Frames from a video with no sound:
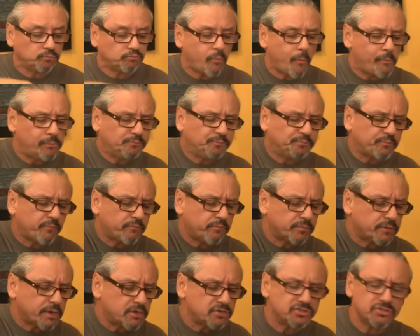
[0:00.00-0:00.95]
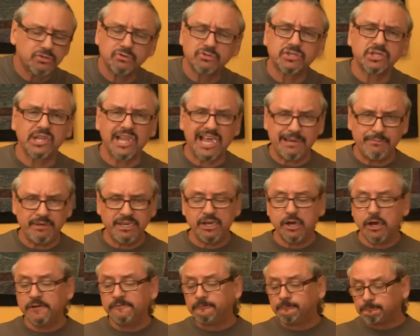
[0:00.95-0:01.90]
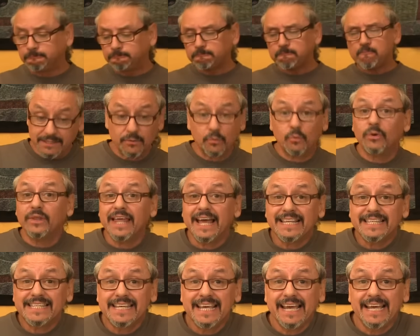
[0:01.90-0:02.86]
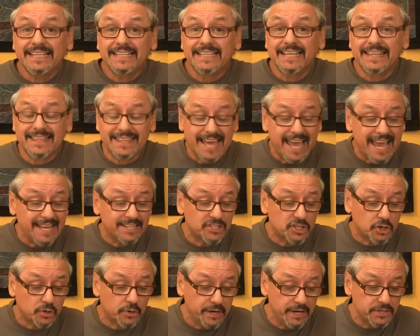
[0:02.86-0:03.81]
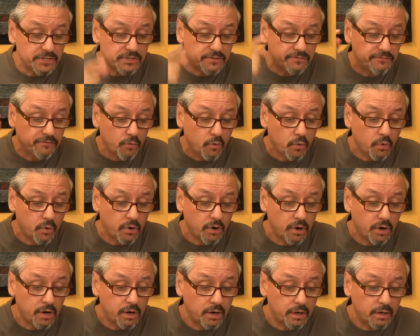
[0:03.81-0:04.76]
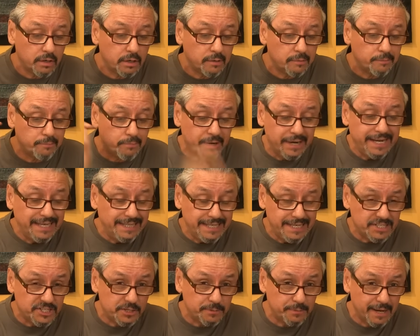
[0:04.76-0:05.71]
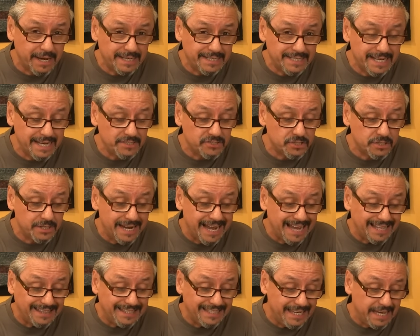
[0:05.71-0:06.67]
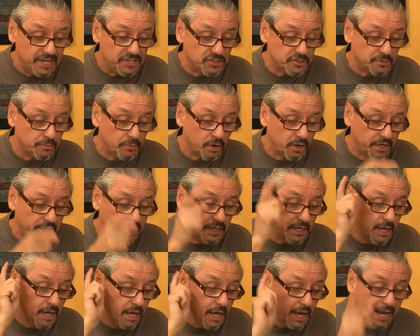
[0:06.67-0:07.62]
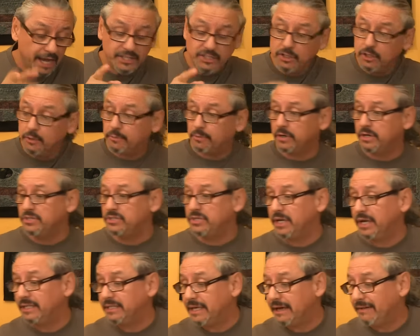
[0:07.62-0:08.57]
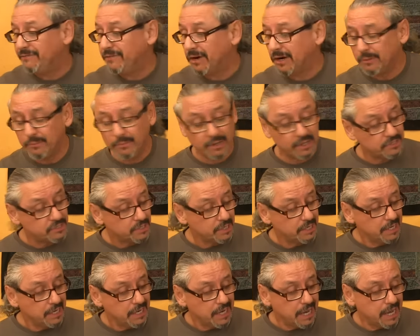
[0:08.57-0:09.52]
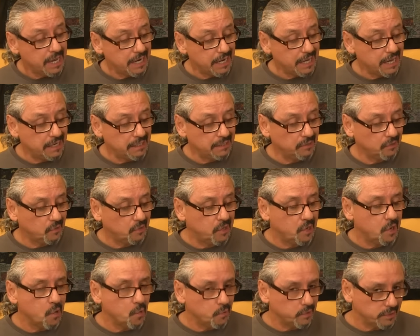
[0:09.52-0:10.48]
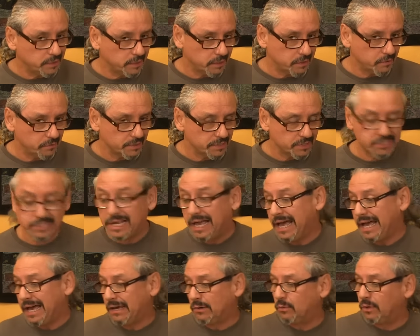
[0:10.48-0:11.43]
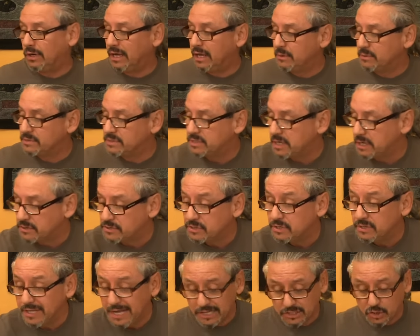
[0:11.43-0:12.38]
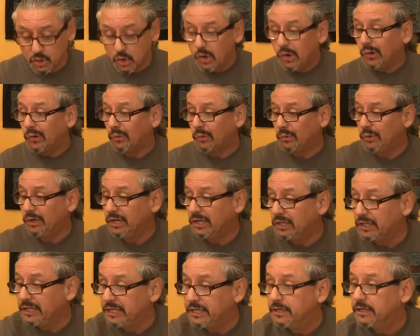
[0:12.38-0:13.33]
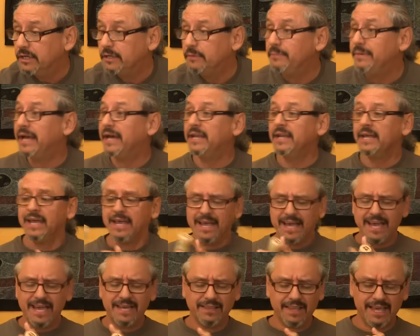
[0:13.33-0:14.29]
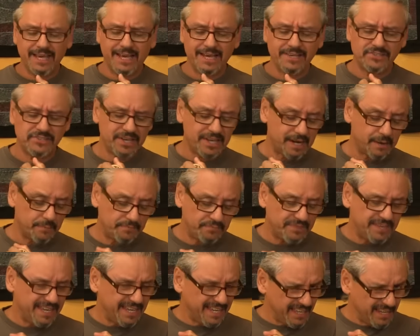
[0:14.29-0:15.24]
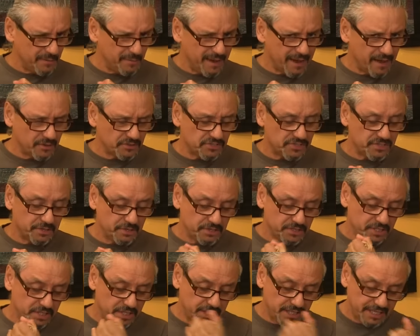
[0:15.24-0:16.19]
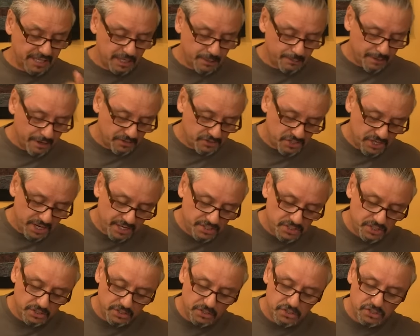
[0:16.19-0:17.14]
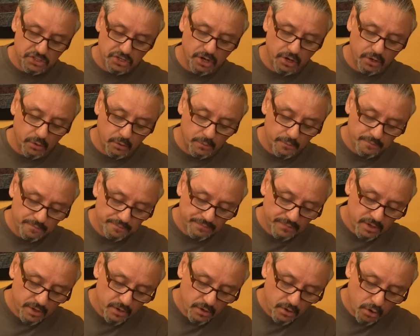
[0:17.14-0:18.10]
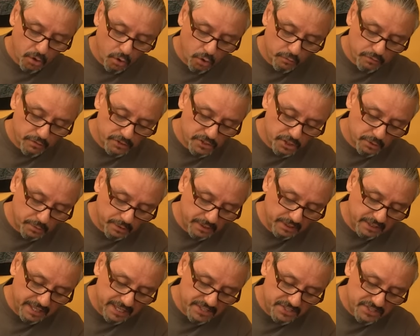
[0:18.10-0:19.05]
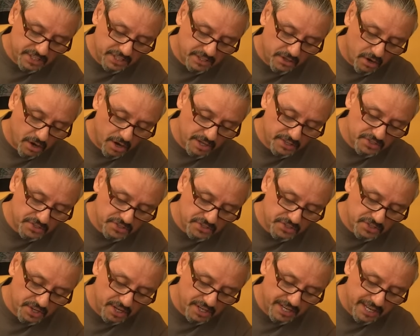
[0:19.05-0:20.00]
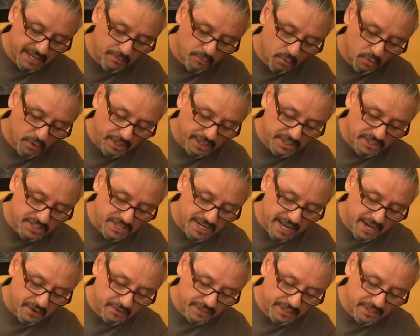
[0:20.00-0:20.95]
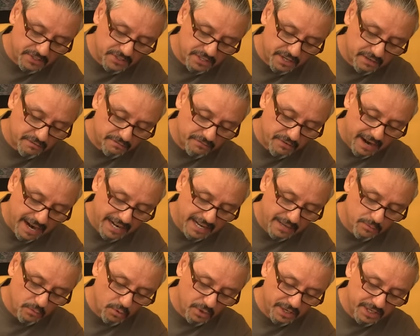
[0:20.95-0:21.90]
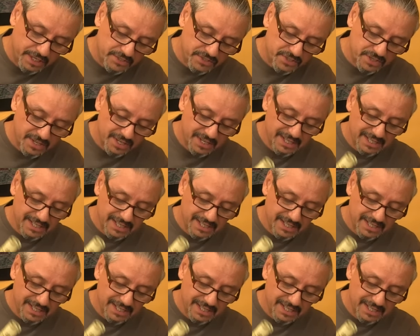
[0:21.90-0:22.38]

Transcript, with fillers: Mmm, so slimy good. Well, that's it. Thanks, Chris, for bringing these to my attention at the Asian market. I do appreciate that very much. And I got a little coconut on the side while I was there, so that's really good, man. Hey, like I said, I'm thinking about, seriously thinking about changing the show over to releasing on Sunday mornings now instead of Friday mornings.